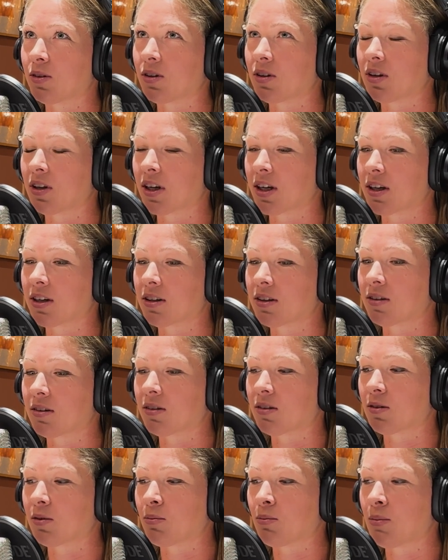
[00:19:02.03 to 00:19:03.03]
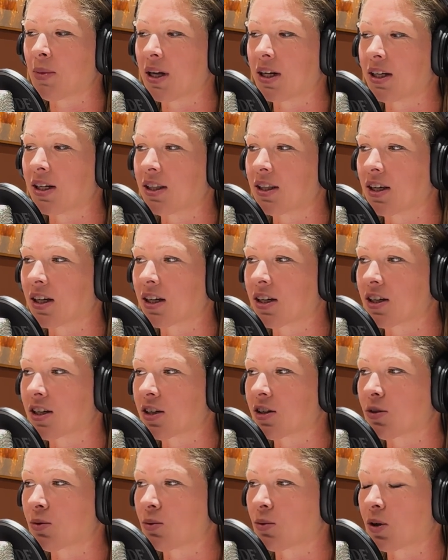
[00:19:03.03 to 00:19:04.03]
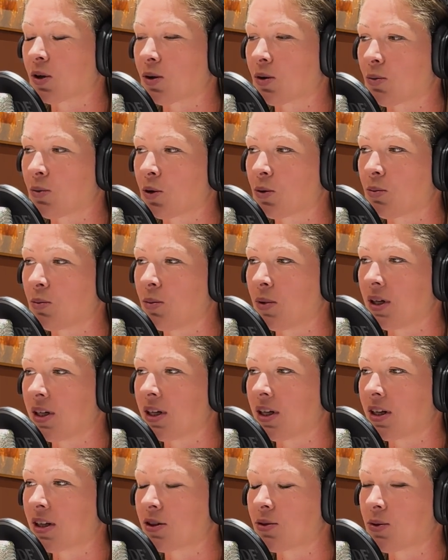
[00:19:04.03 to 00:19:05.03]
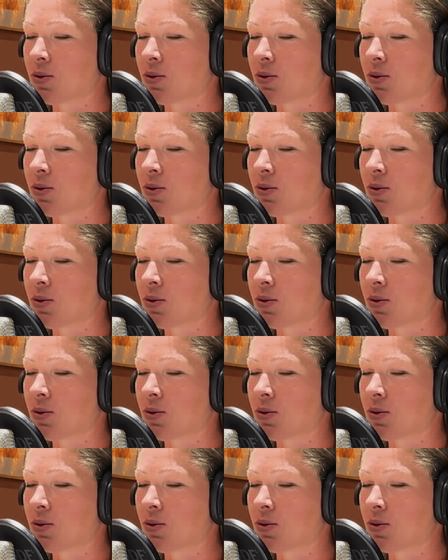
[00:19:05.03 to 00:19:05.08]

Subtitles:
like many things would be needed to